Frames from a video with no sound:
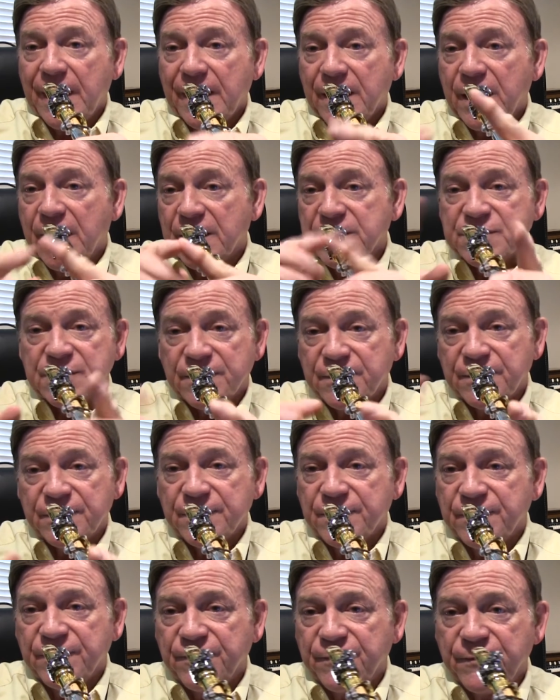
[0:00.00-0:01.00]
There's
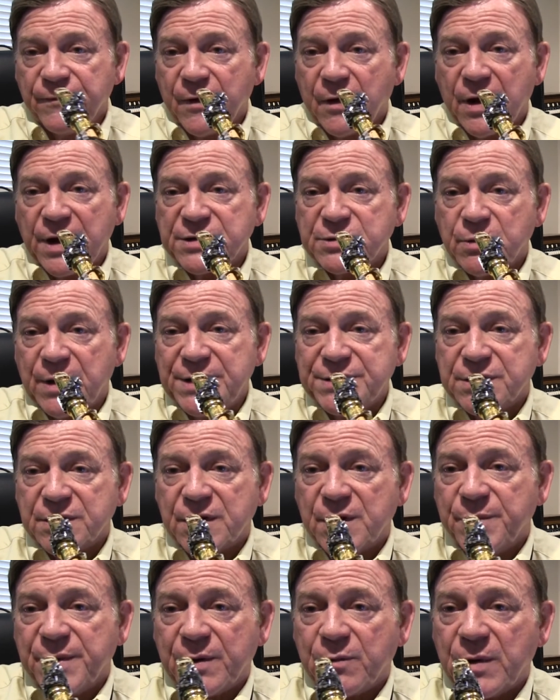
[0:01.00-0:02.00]
various ways it
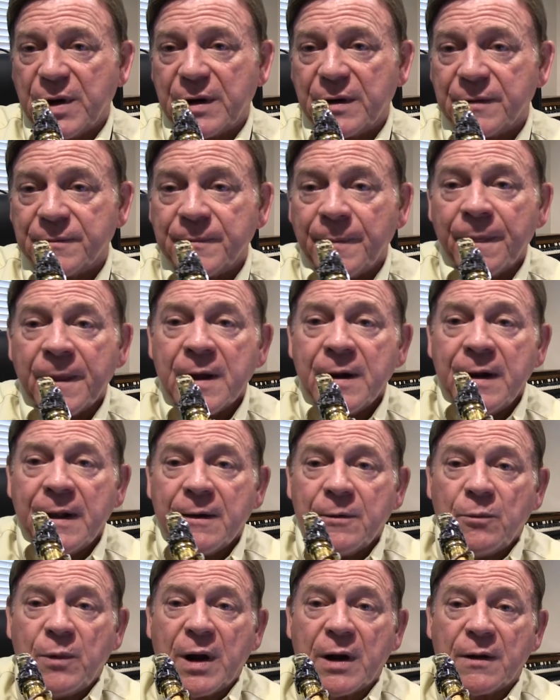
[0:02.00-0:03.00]
could be written.
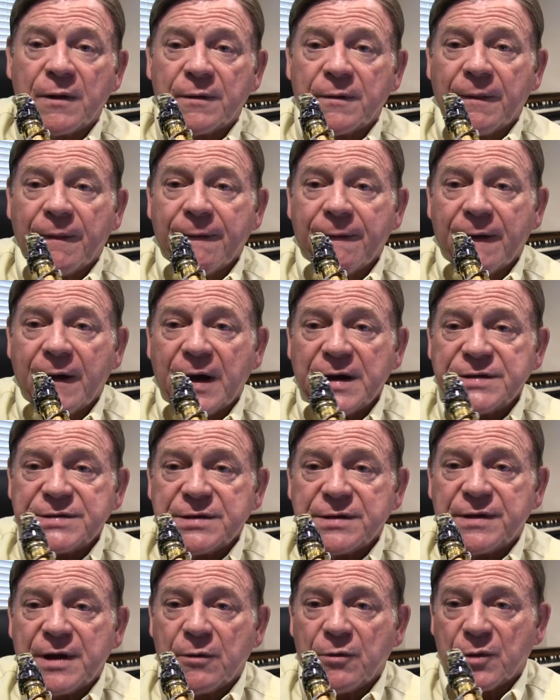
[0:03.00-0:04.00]
Well,
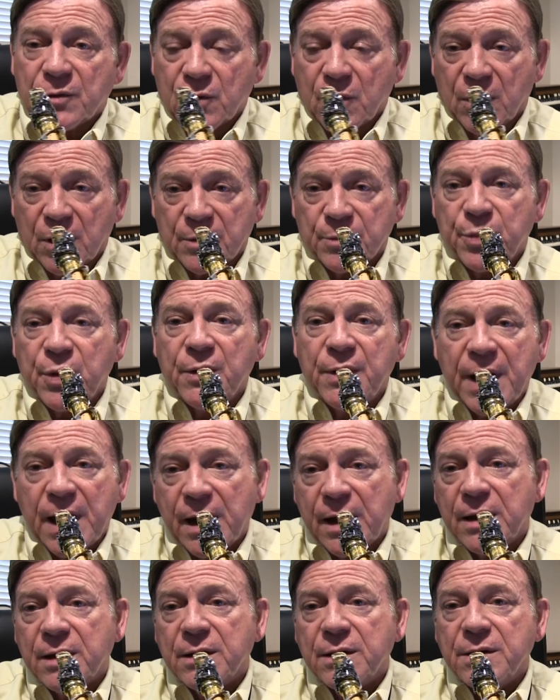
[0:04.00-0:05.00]
they were going
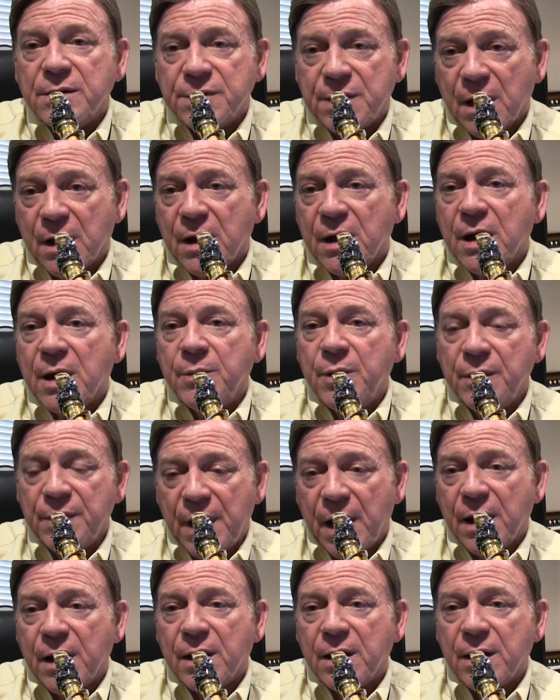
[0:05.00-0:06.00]
Buddha, da,
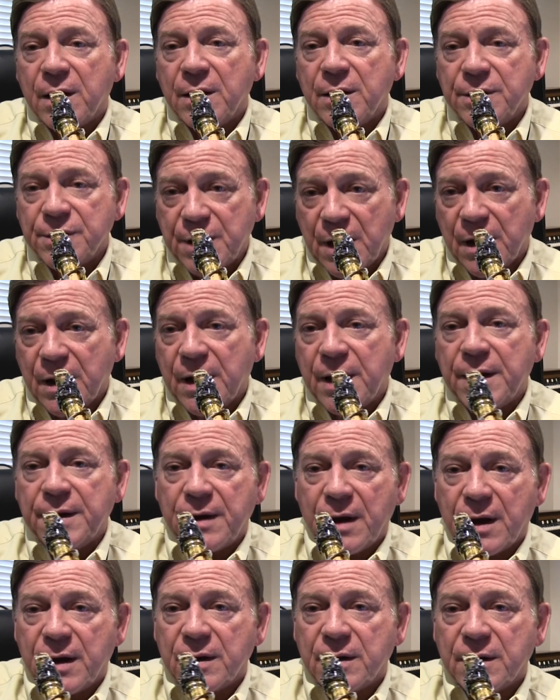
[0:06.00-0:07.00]
Buddha, da,
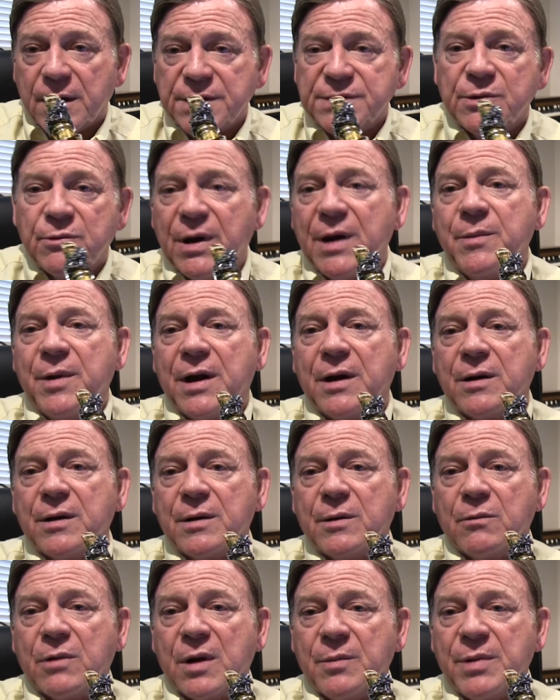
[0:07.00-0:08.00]
da. Wait a minute,
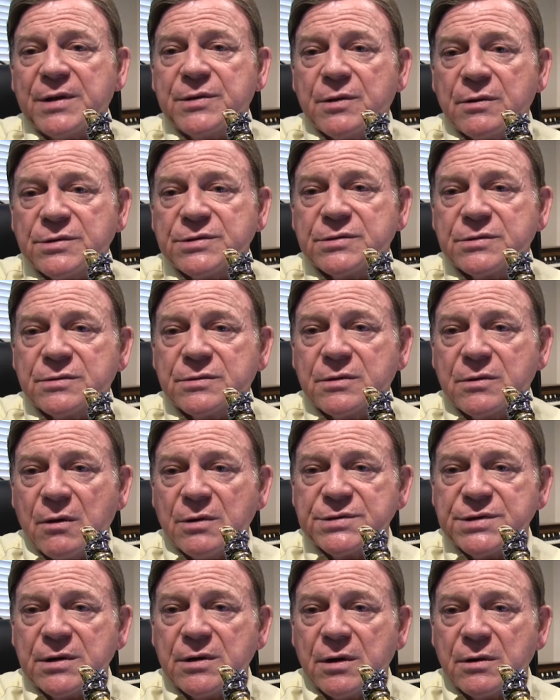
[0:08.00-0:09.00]
what about those
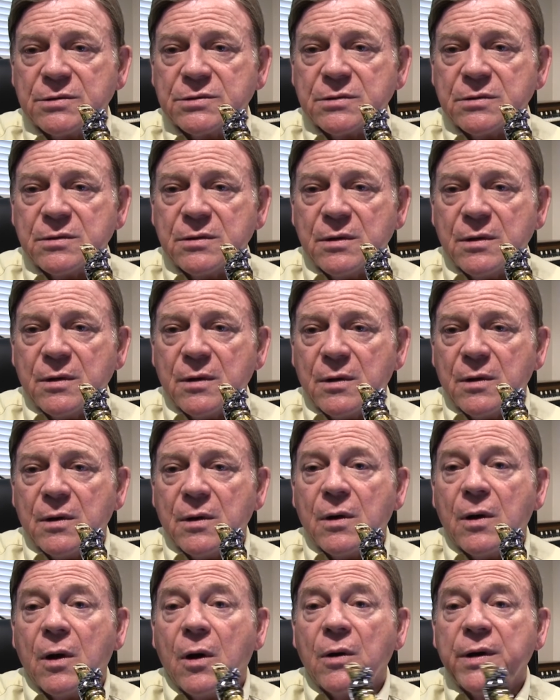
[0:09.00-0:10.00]
ghosted notes?
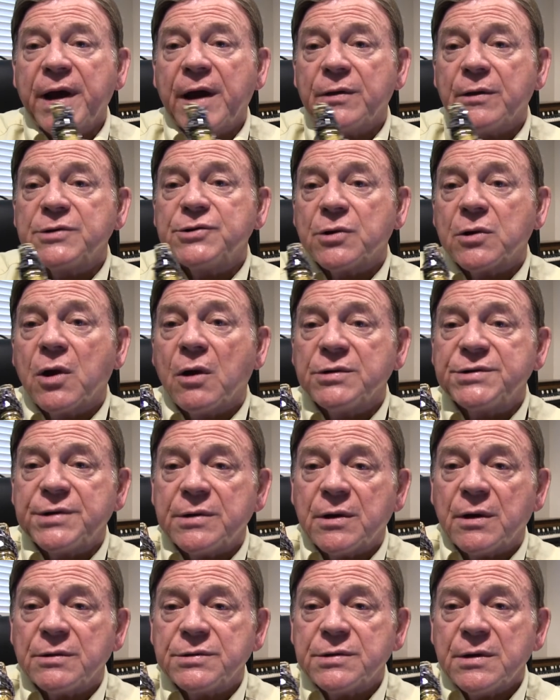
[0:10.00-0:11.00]
Oh yeah, those are ghosted
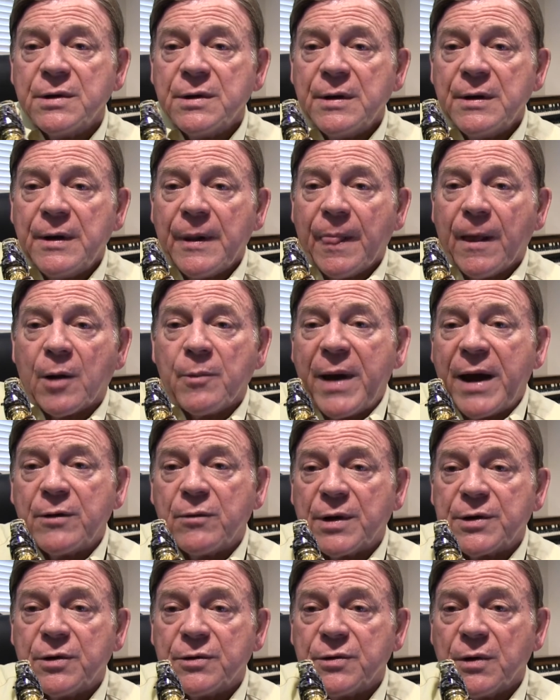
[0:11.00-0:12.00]
notes. Our band
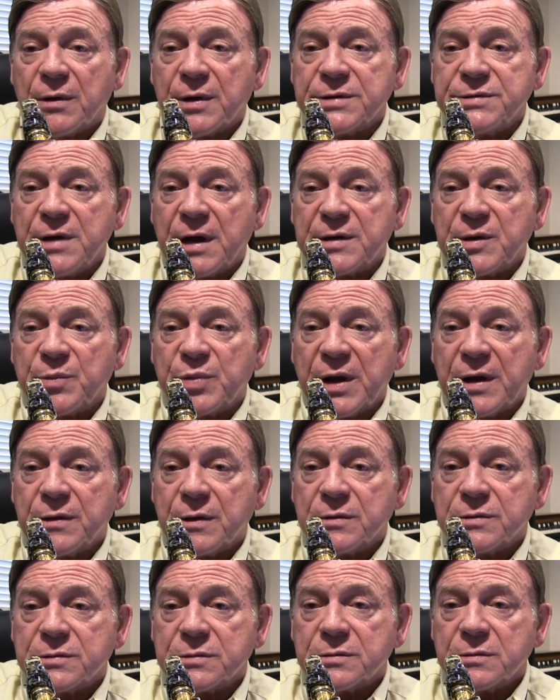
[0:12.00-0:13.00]
director told us not to play
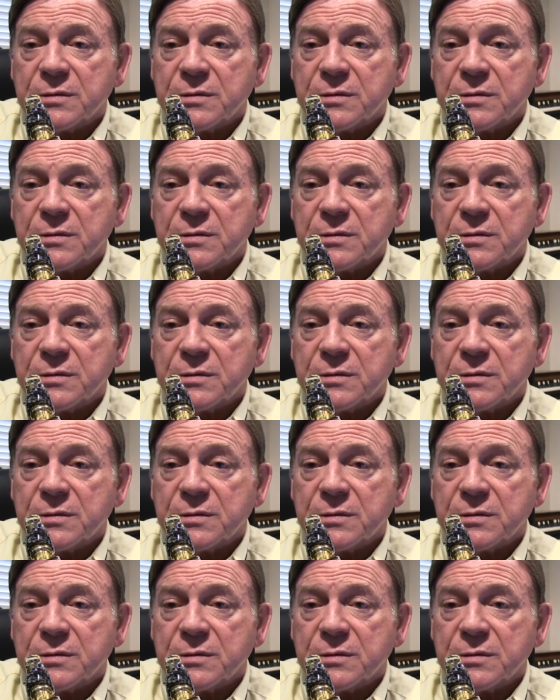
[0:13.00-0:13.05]
those.